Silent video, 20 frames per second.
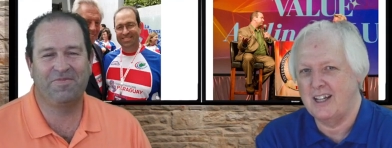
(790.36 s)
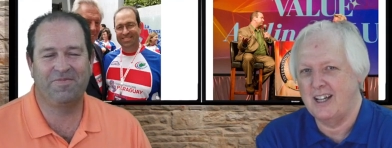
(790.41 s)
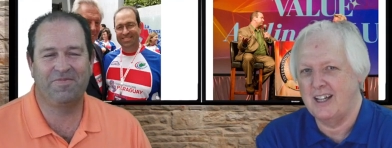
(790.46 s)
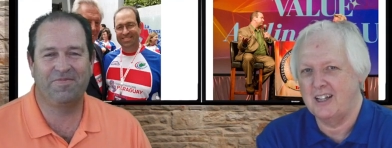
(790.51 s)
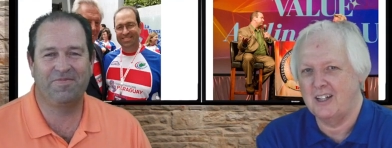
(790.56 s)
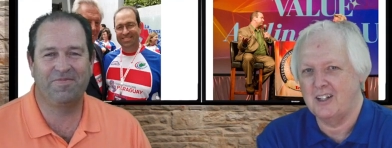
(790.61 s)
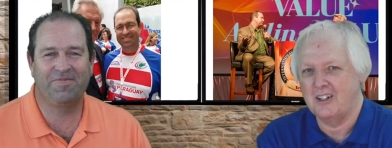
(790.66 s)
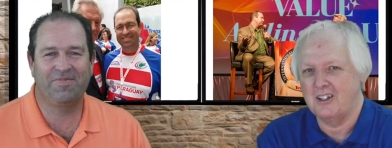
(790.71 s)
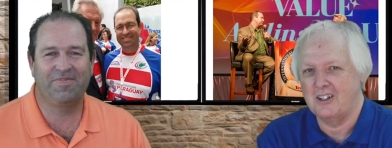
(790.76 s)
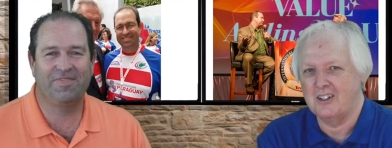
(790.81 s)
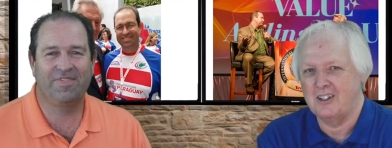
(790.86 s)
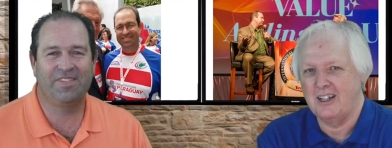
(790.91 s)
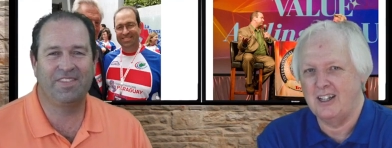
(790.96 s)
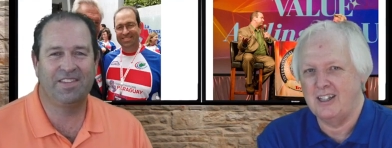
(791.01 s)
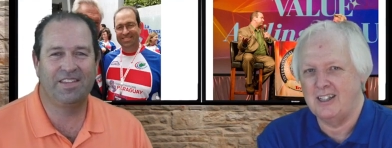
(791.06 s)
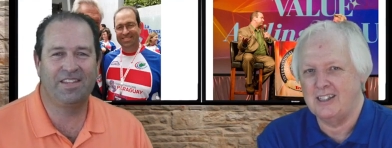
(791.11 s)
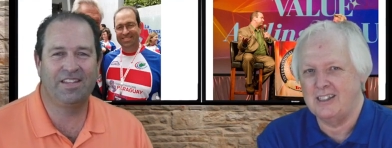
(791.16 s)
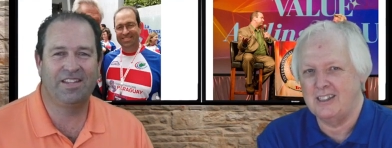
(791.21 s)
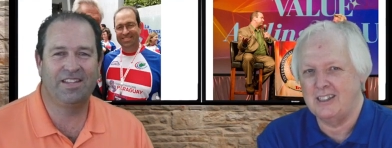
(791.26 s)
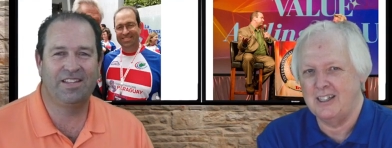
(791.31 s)
Speaker 1: her. Uh,
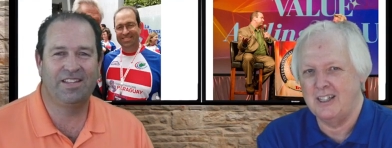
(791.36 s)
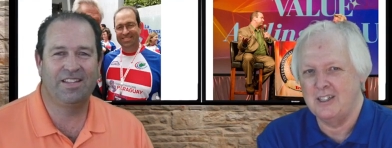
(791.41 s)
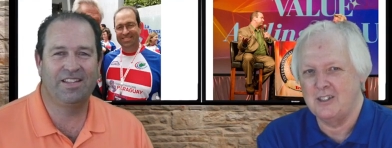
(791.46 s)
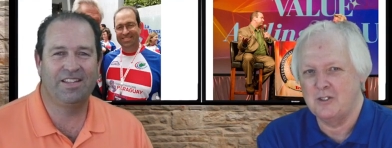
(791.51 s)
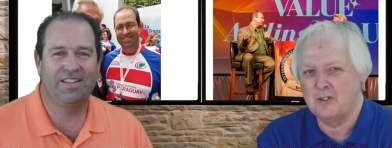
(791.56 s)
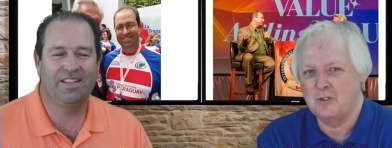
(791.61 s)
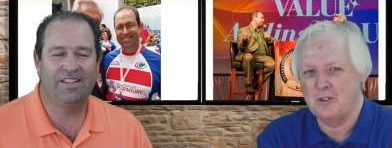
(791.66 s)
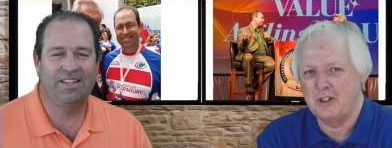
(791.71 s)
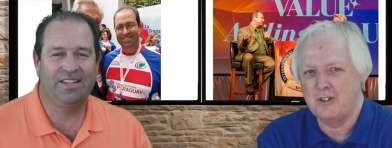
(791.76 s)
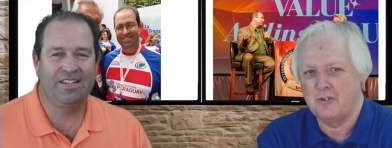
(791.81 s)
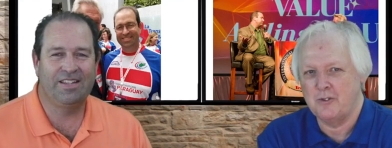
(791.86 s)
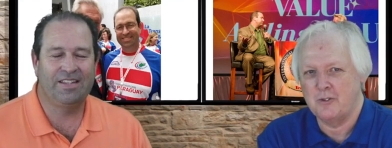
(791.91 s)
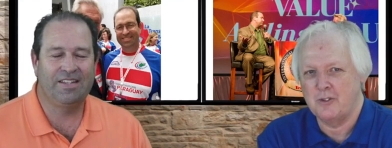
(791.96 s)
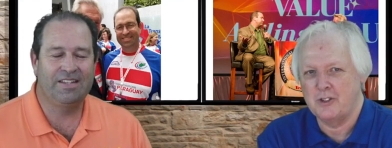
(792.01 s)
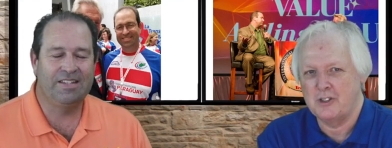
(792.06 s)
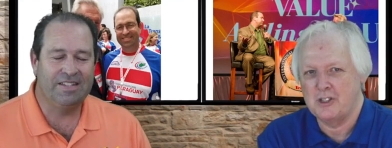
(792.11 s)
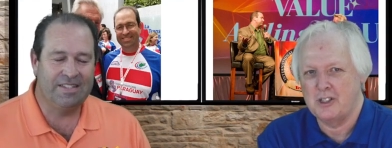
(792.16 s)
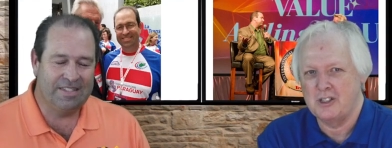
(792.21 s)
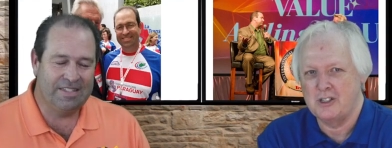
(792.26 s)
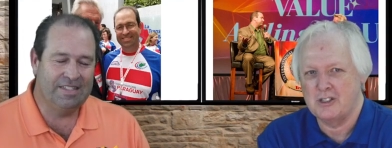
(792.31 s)
and
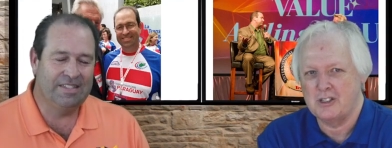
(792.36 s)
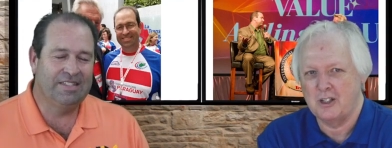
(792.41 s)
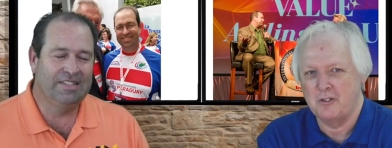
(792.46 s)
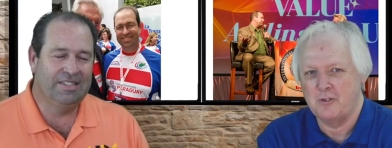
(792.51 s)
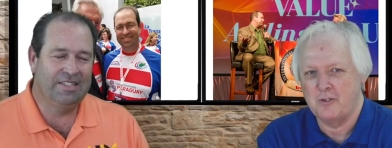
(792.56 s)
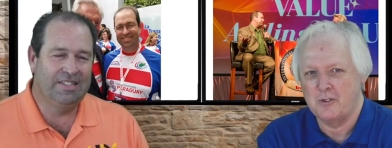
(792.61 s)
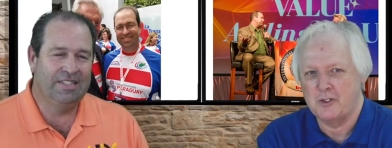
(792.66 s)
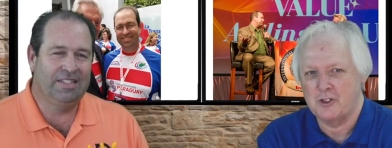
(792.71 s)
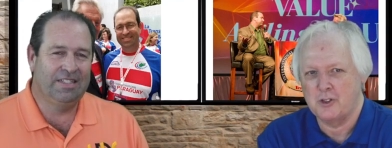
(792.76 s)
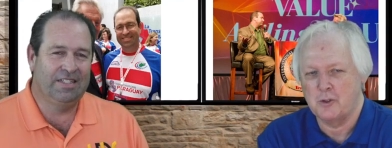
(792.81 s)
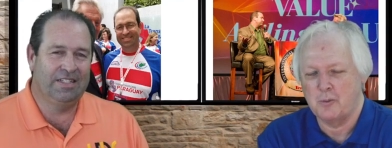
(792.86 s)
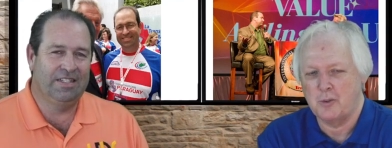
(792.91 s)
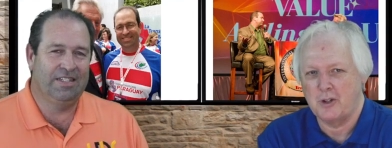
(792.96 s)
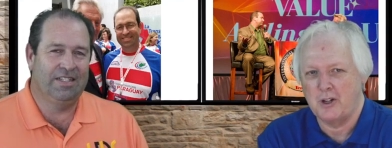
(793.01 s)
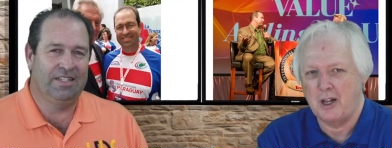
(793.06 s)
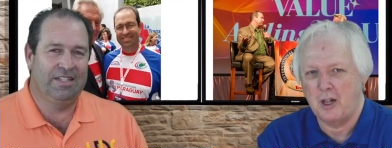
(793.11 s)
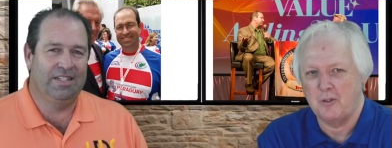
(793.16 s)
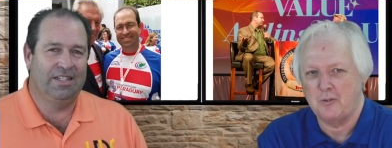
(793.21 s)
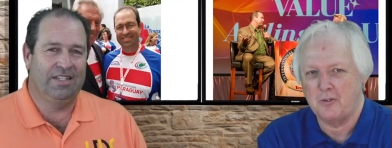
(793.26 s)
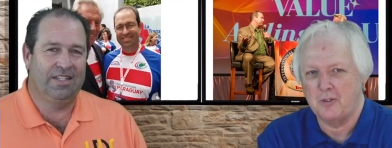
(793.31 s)
she's super
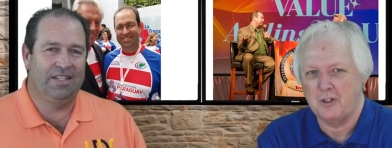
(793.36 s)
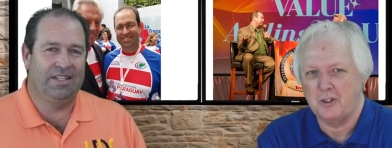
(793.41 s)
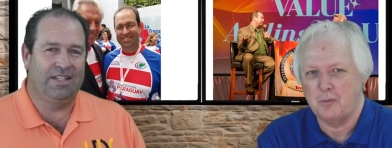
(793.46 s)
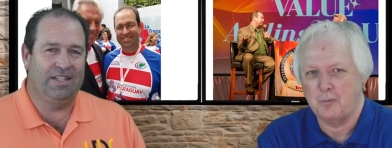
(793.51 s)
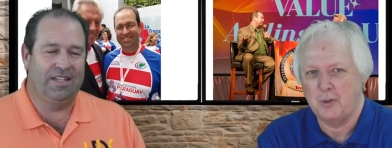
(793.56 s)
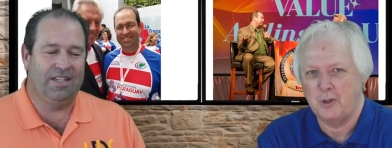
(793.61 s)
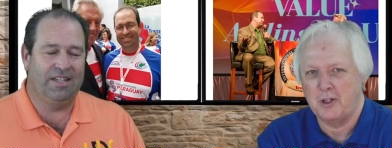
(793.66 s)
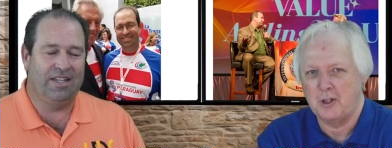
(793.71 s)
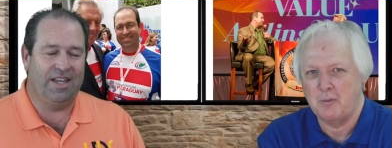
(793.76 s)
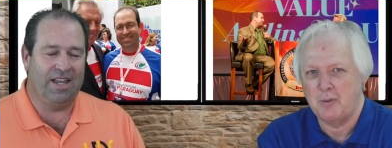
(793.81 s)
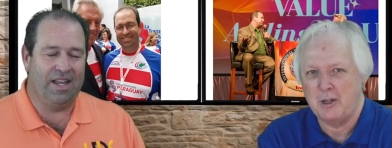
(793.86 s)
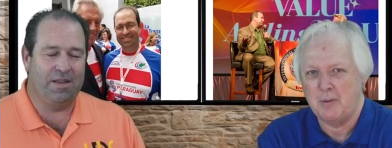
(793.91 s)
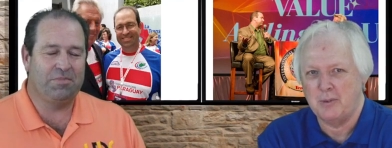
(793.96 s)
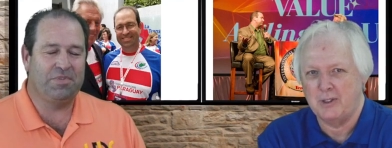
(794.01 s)
helpful putting people Absolutely.